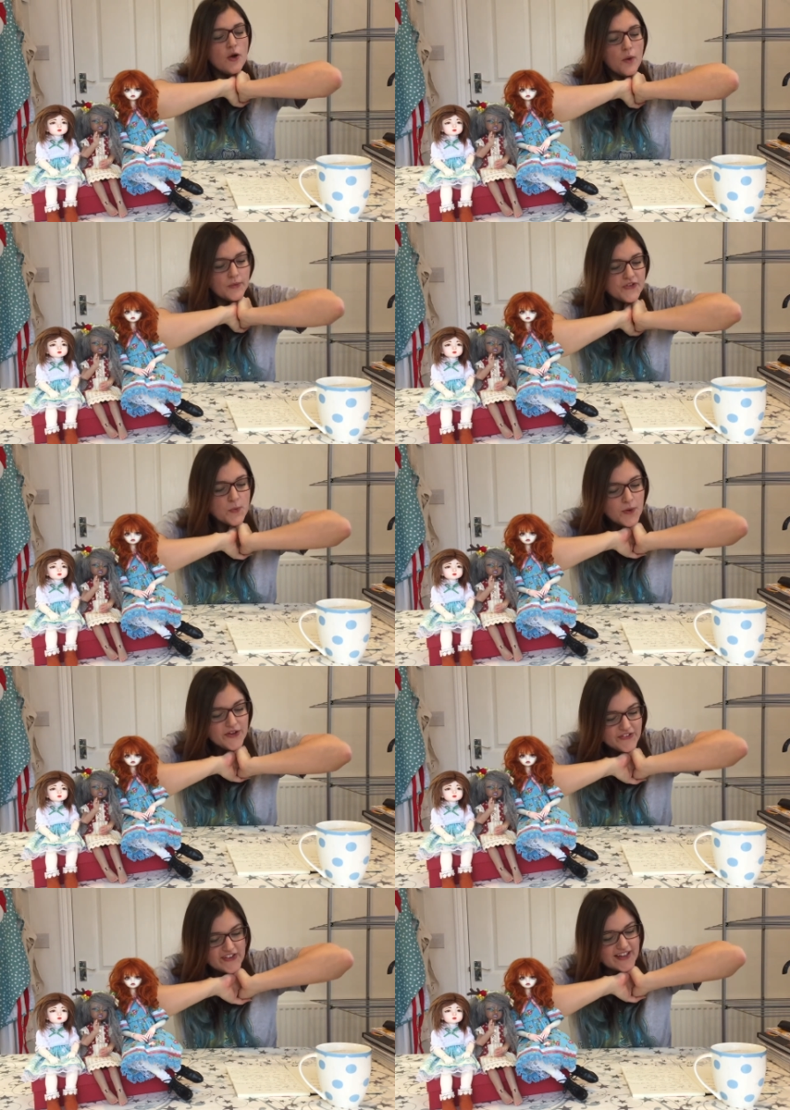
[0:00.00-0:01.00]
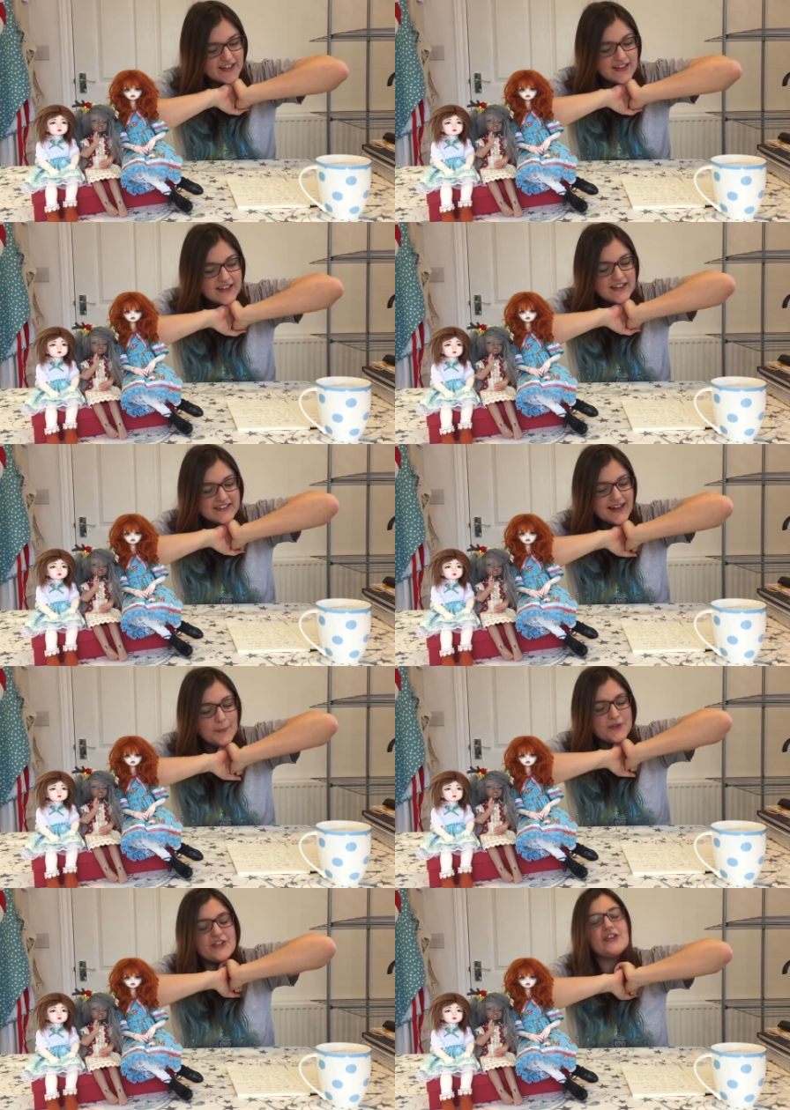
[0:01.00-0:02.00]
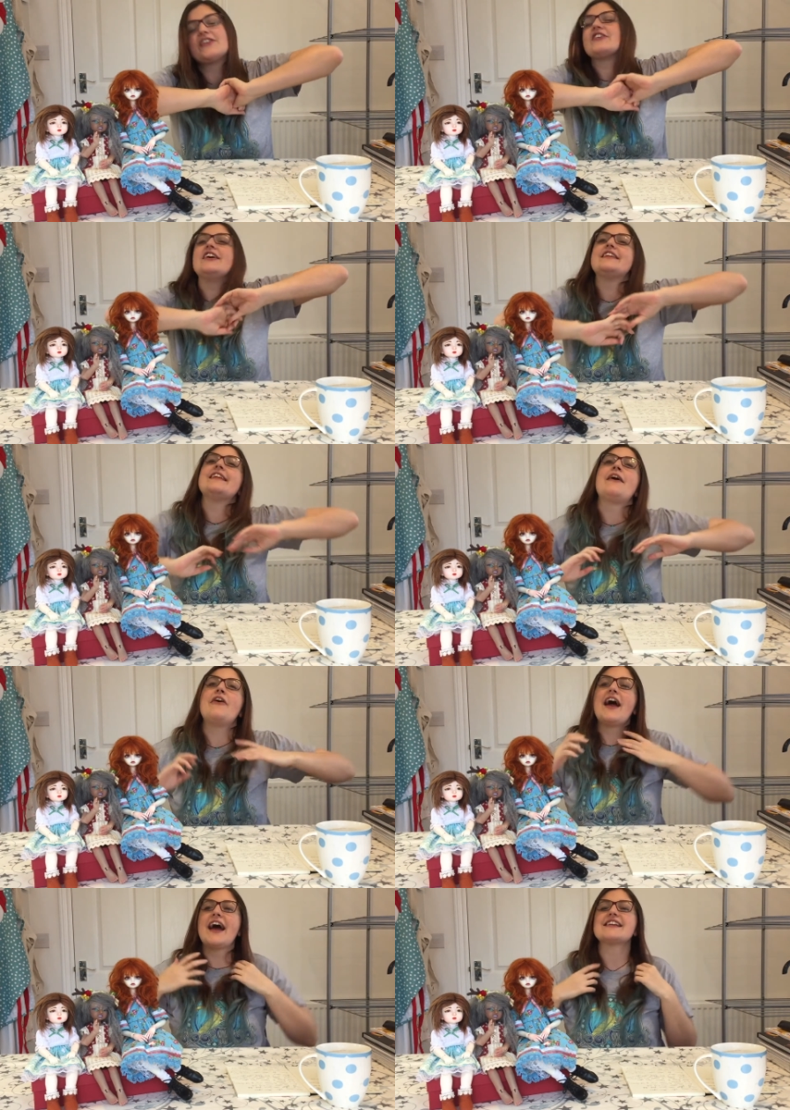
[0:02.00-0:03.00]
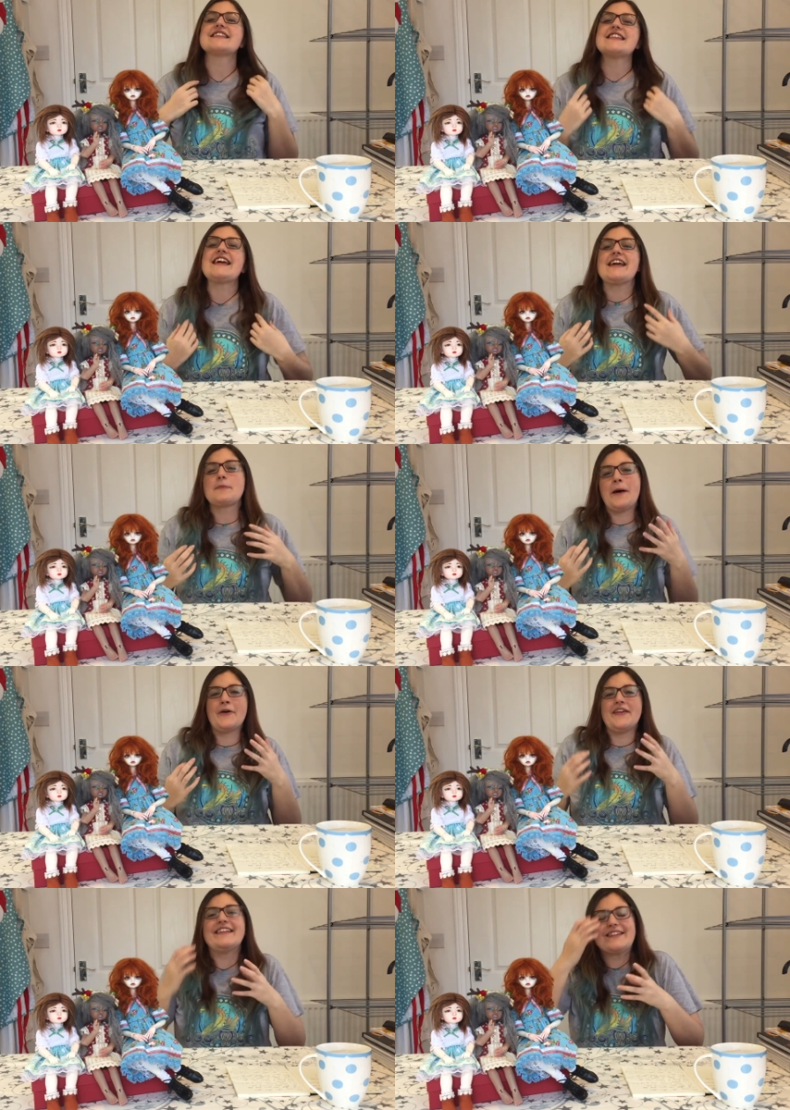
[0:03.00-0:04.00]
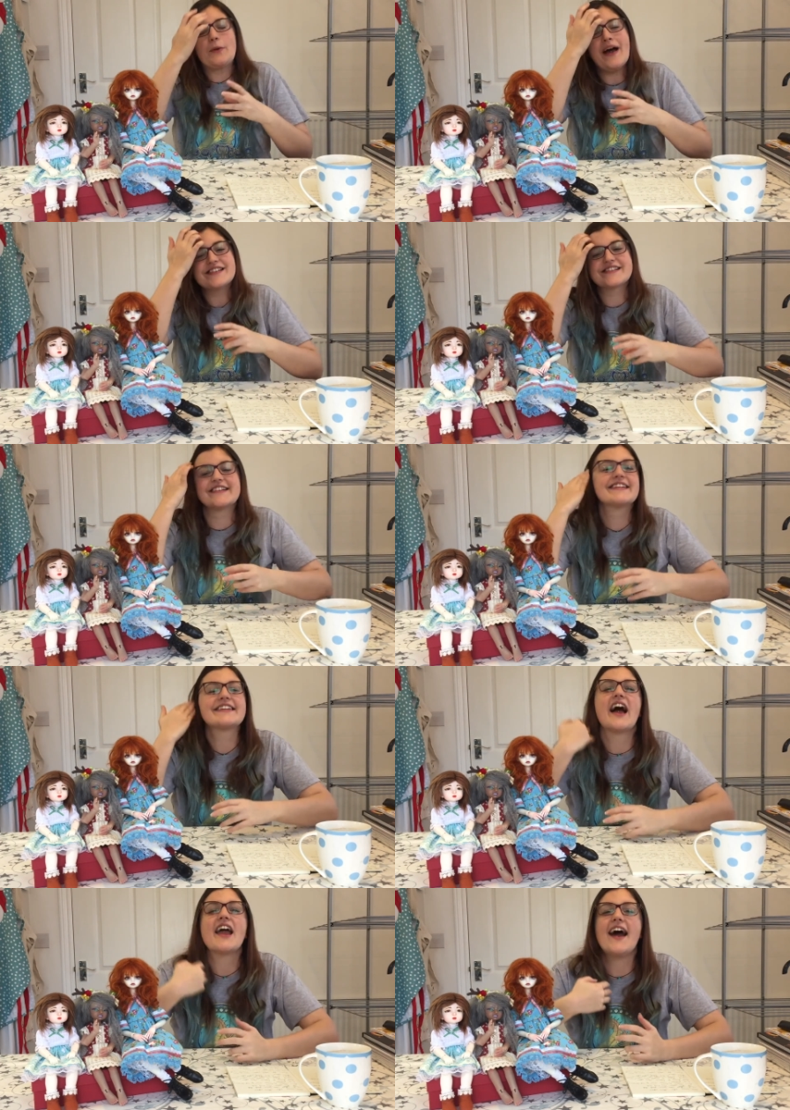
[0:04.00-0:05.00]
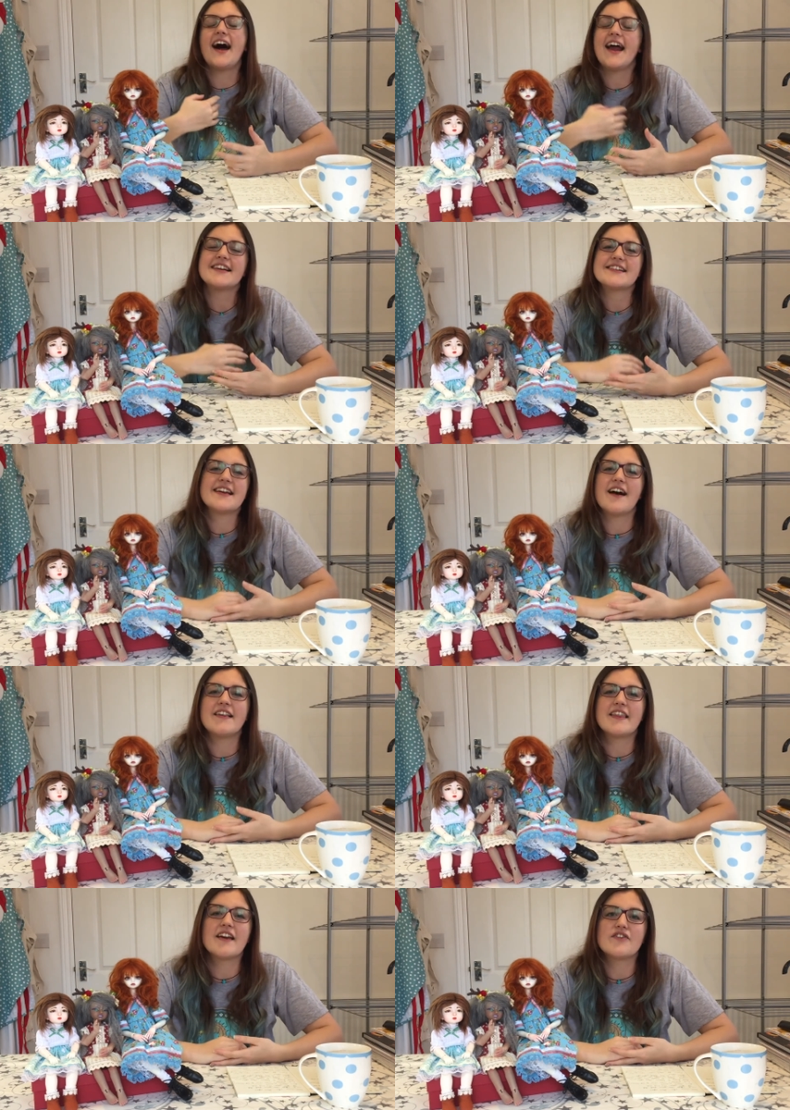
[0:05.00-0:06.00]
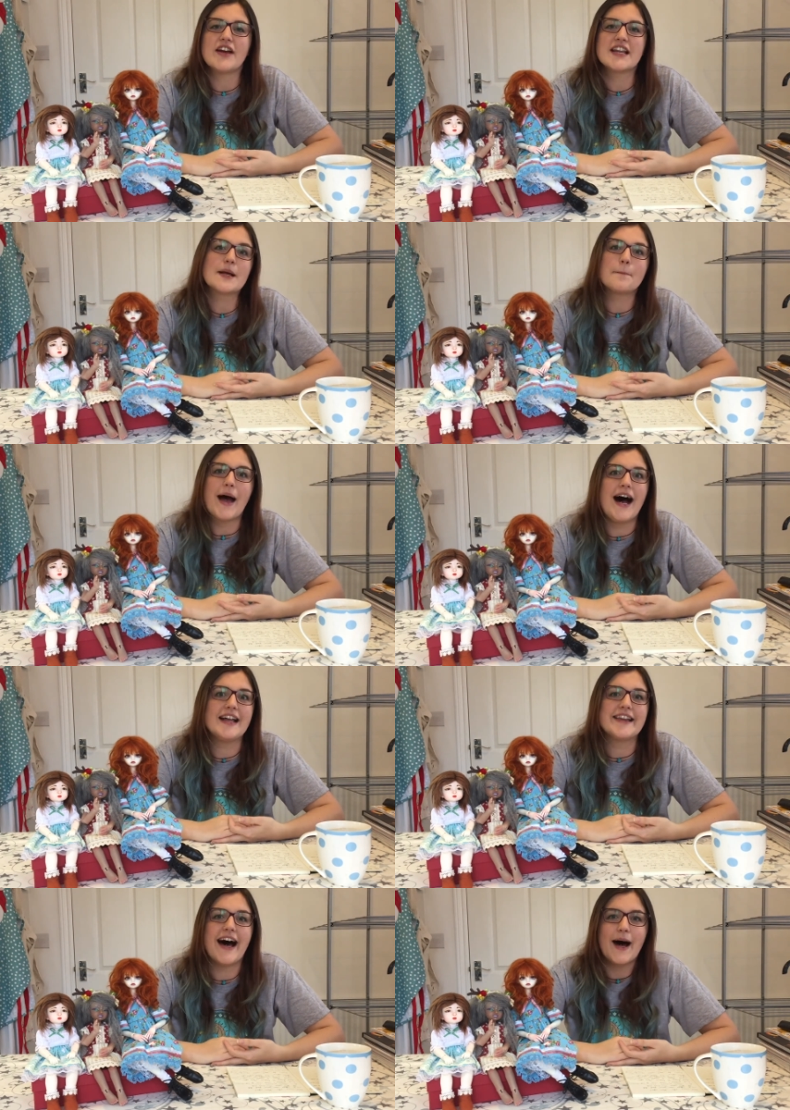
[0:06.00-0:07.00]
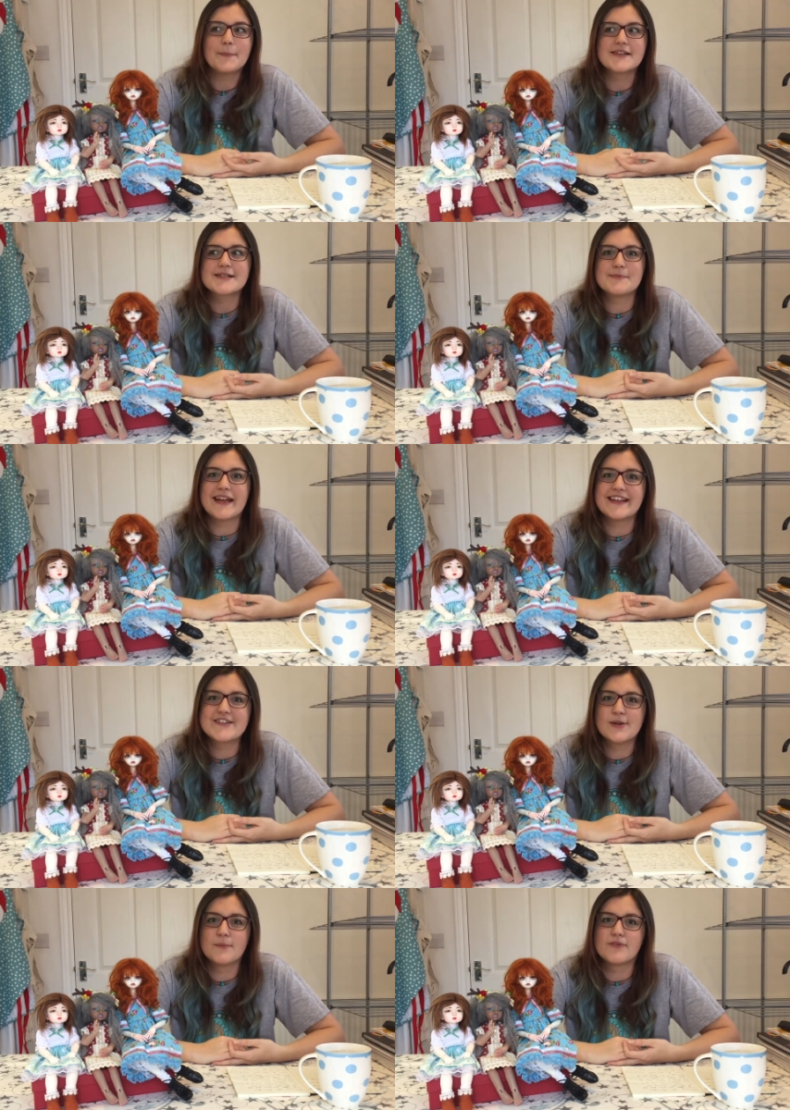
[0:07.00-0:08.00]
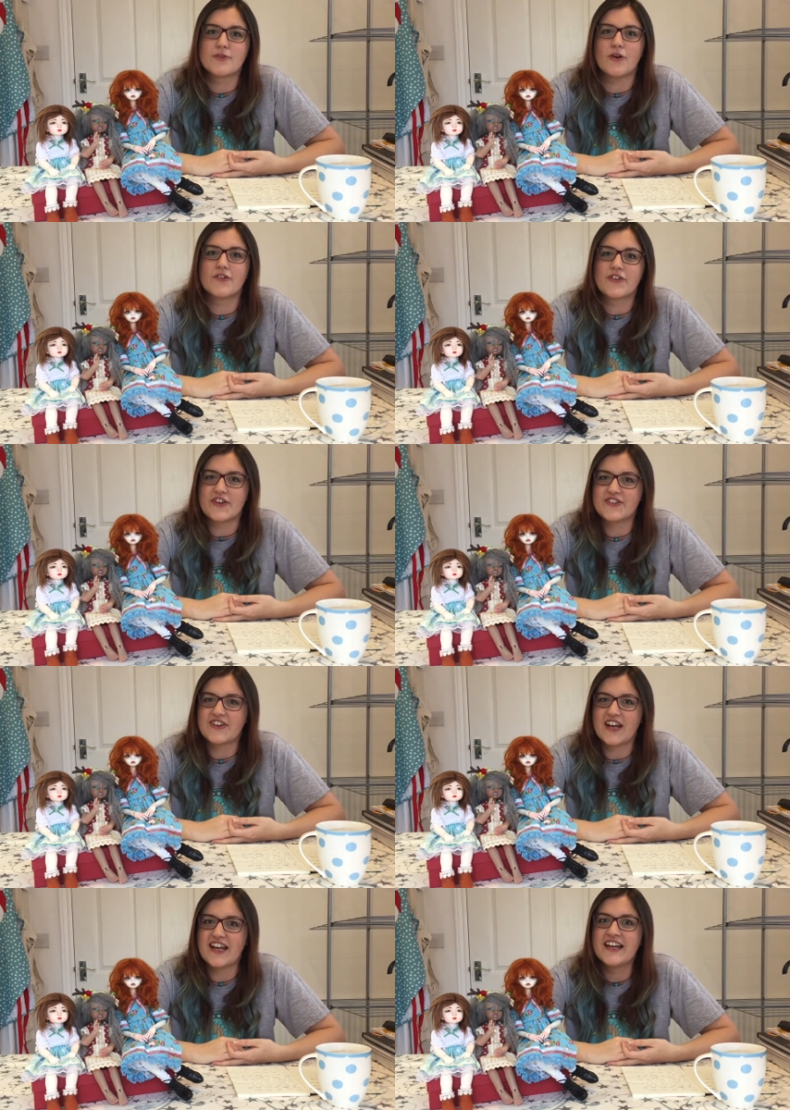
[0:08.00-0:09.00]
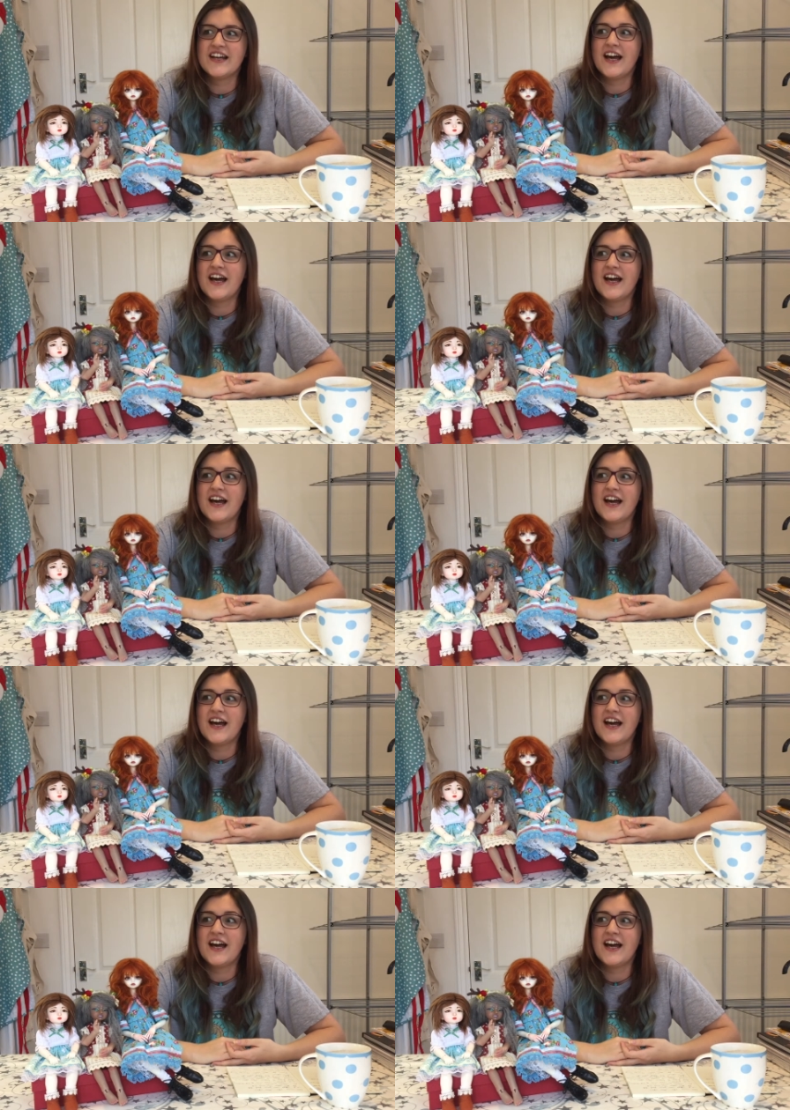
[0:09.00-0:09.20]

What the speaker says: What was the worst thing to happen to you this year? Now, I had to think about this question, because I actually can't think of anything bad that happened to me in terms of dolls this year.